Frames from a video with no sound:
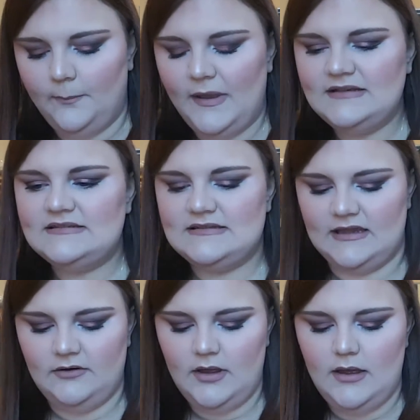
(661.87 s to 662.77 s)

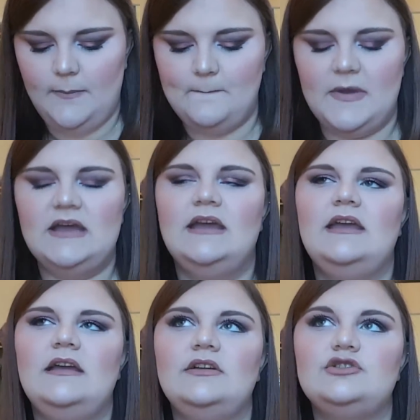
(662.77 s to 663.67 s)
mascara,
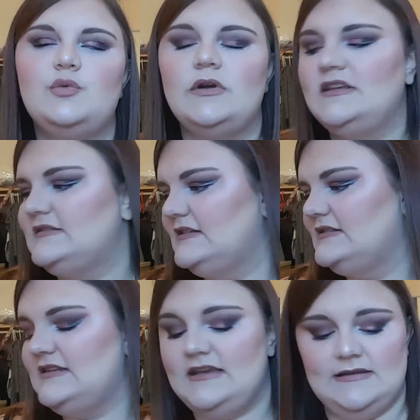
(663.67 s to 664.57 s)
my
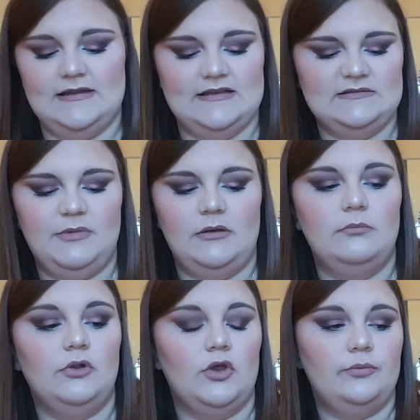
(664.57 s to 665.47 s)
2016 has
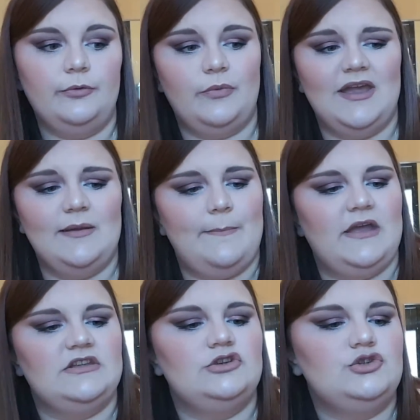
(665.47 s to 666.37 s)
been blown away
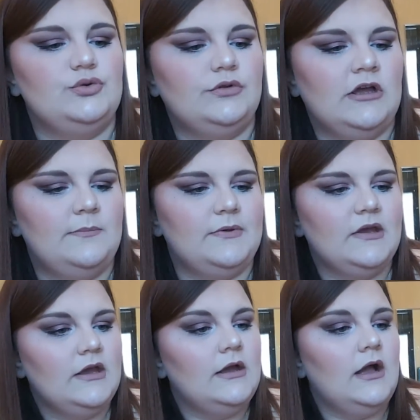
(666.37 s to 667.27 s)
by the Julep,
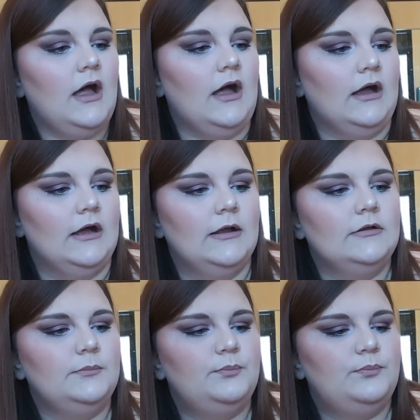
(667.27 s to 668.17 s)
I
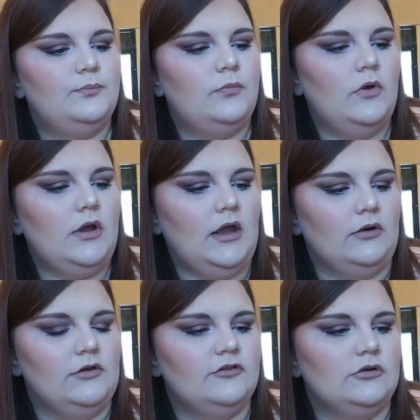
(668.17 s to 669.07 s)

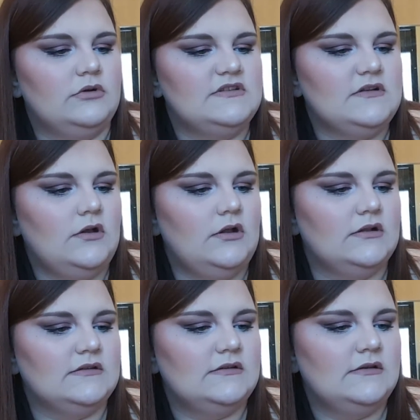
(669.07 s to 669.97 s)
don't even know what it's called,